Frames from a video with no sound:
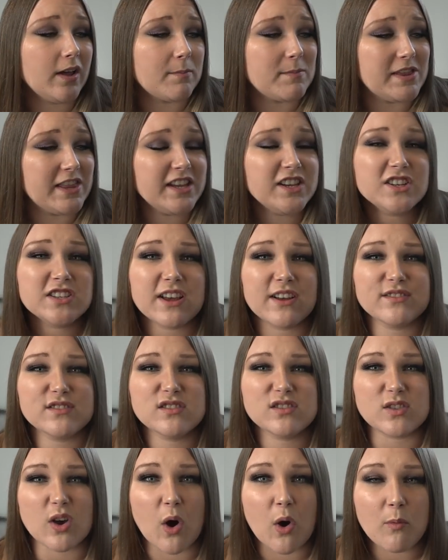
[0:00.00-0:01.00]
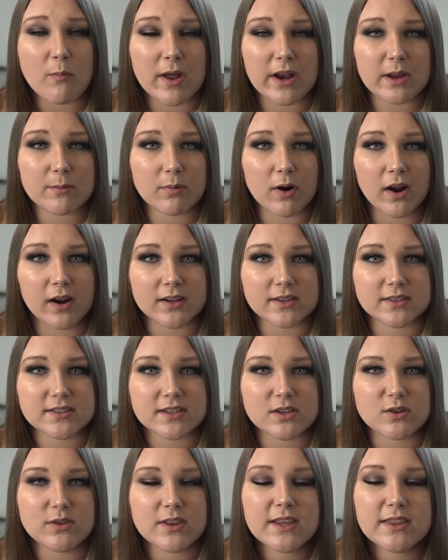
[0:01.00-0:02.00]
I mean, they just have so many
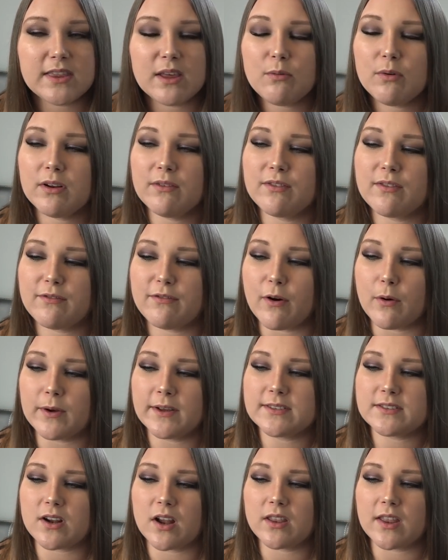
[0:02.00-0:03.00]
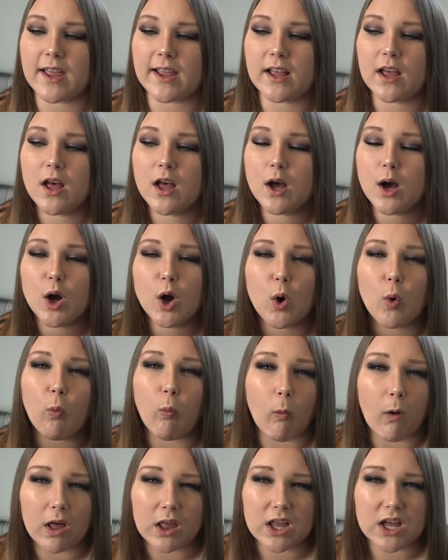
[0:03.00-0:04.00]
products. You think they would have focused on like
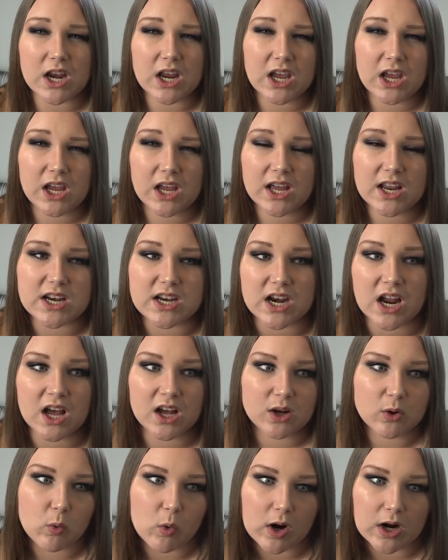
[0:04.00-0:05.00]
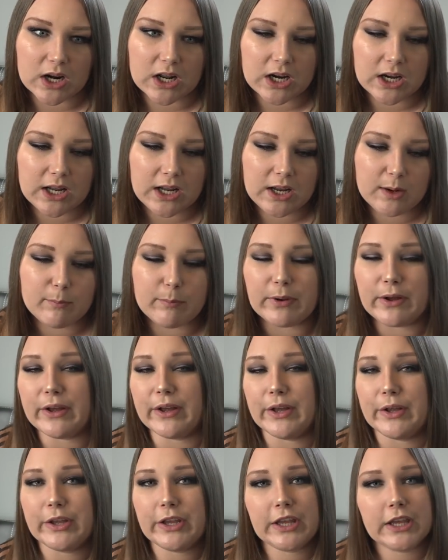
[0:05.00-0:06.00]
quality, not quantity,
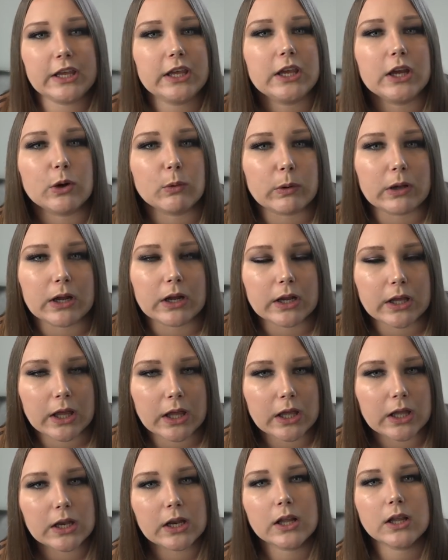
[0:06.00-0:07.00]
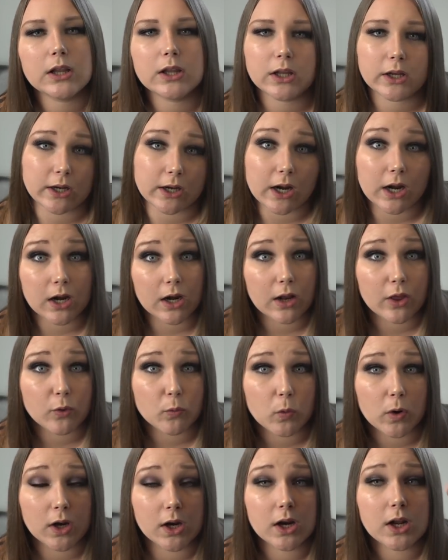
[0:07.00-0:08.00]
but here we are again looking at
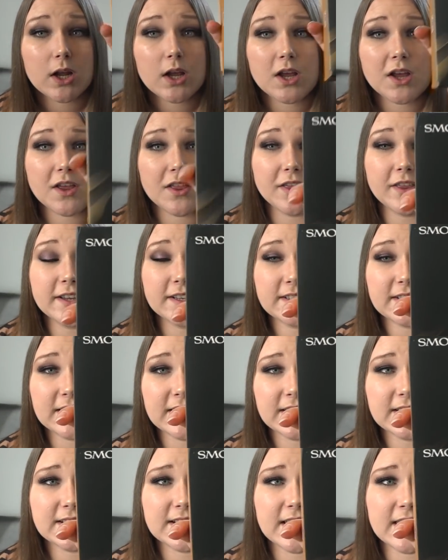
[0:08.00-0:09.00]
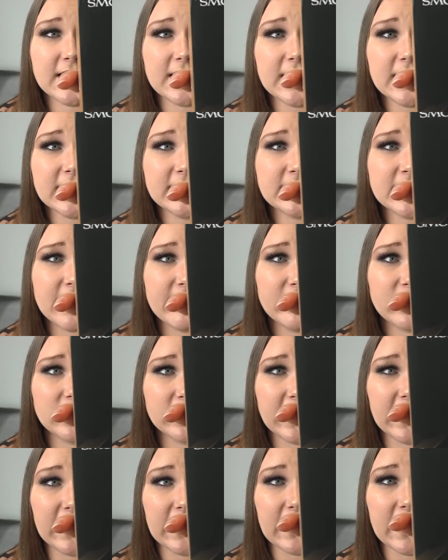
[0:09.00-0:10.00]
another one. This is the
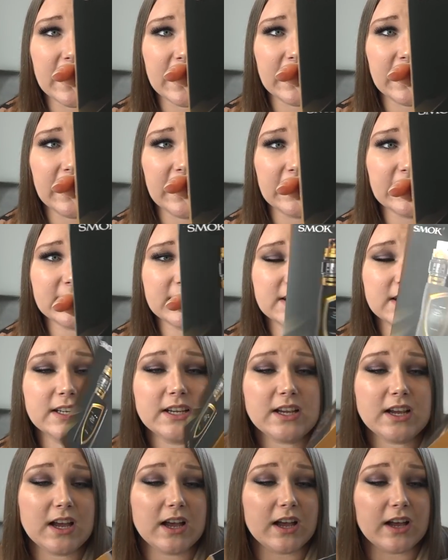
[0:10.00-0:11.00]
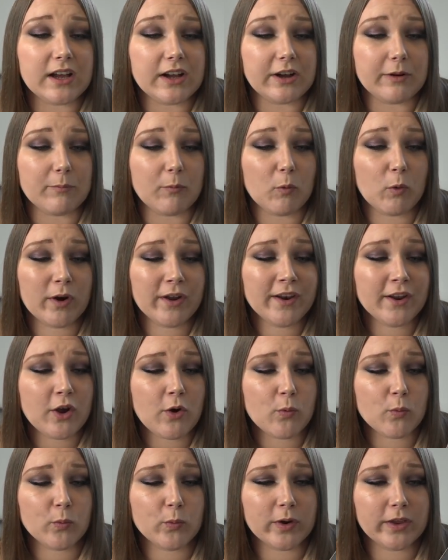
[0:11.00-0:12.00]
Devilkin Kit. Um, we're gonna
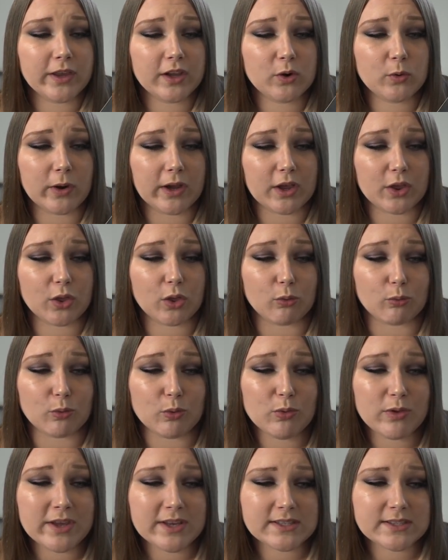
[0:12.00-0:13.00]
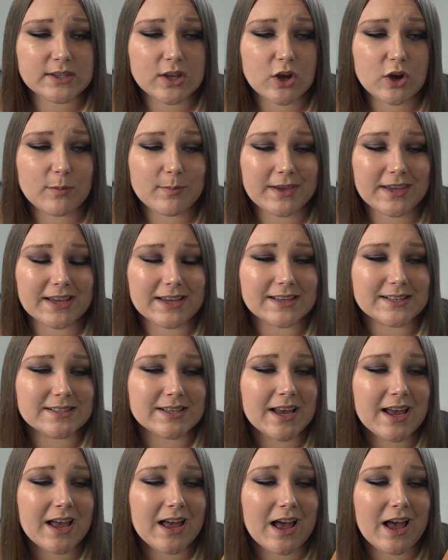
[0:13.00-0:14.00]
go really quick through this though
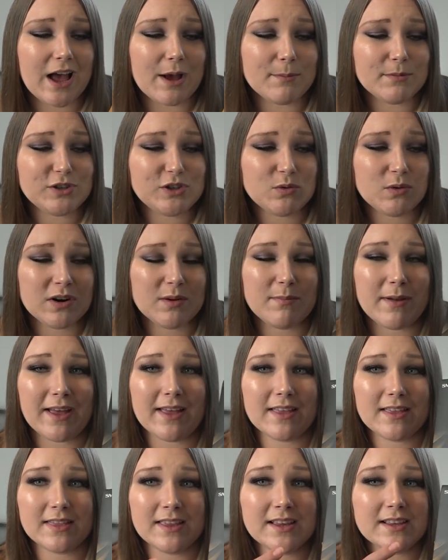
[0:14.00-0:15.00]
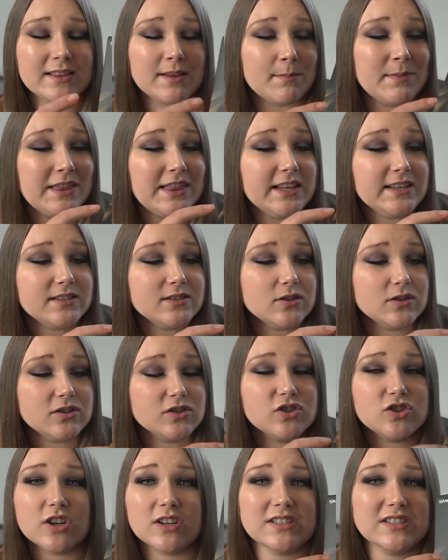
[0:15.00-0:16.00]
because how much you wanna bet, I mean this
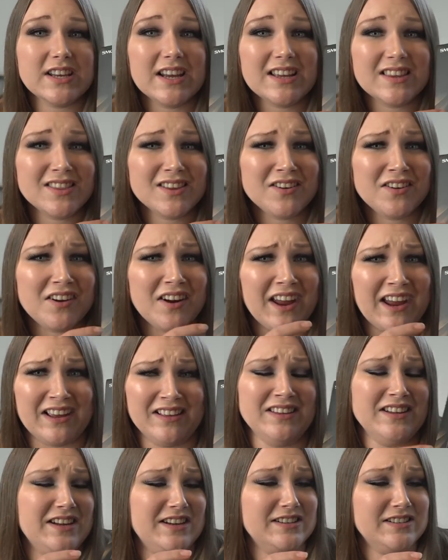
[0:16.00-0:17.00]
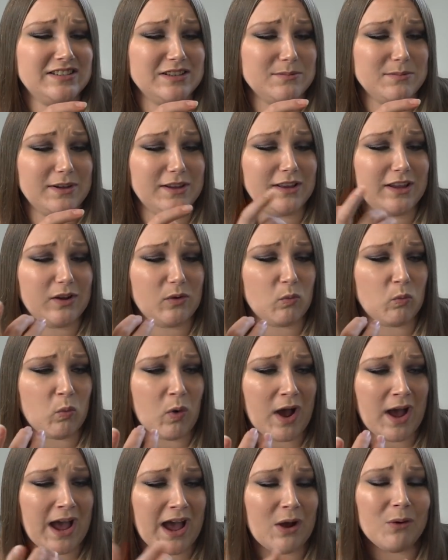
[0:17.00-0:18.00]
looks just like their alien to me. Like
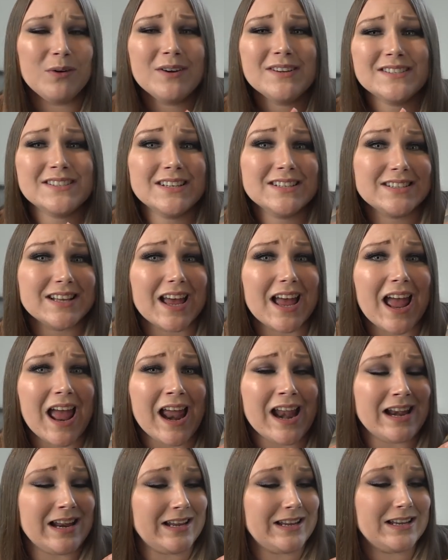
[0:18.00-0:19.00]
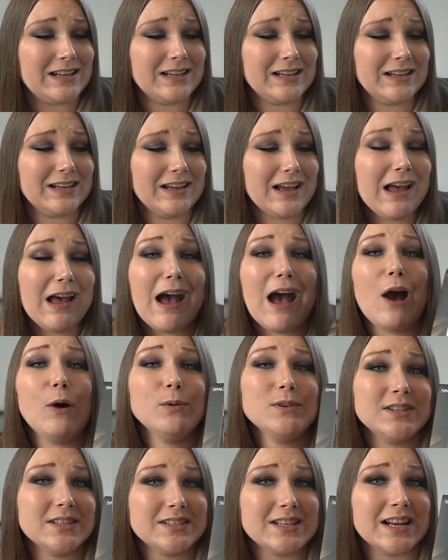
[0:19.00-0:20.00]
how is this any
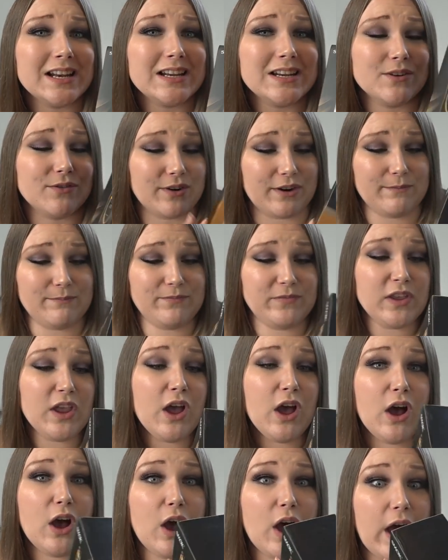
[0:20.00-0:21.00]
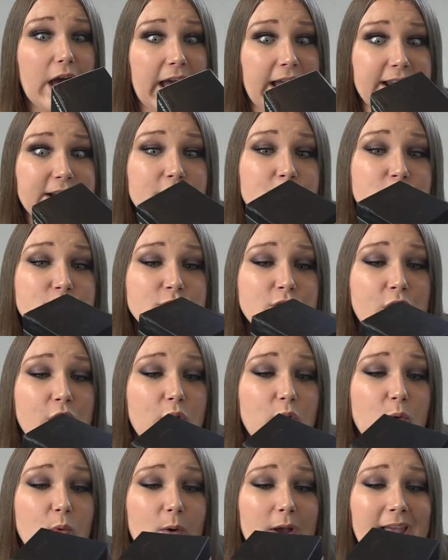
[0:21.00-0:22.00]
how is this any different? I don't
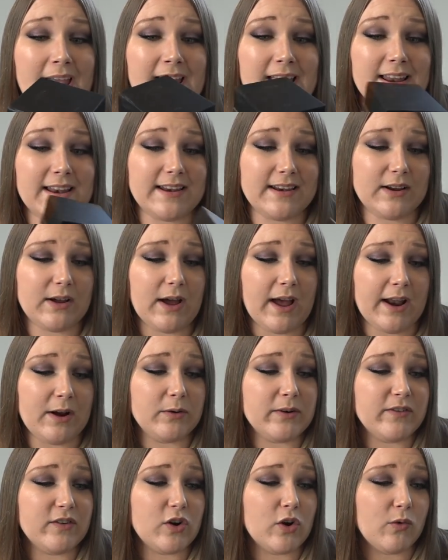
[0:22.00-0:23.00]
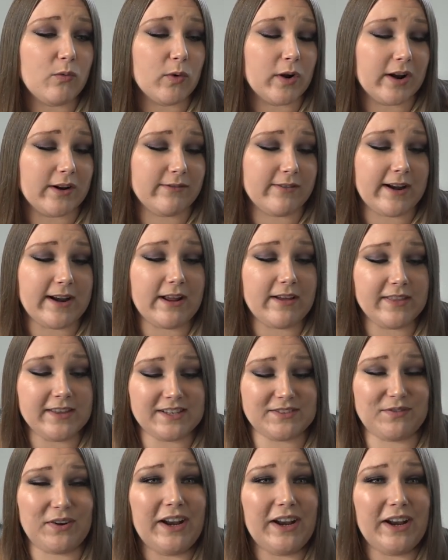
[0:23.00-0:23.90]
know, and I don't even know if we're gonna find out in this